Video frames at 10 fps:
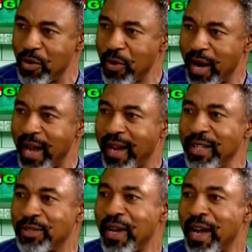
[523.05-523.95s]
We're
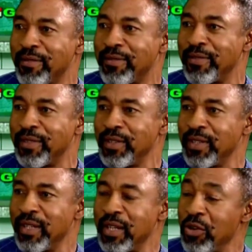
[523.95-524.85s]
likely to have
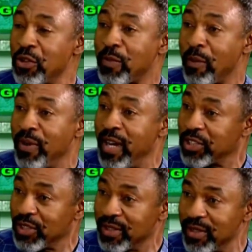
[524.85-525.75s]
the youth
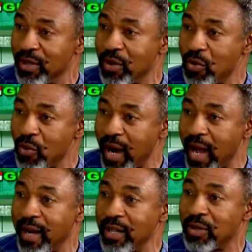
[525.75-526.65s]
population. We're
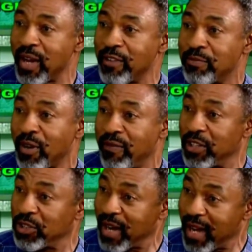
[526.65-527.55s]
likely to have
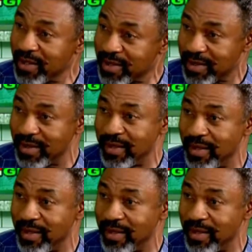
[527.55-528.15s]
professionals.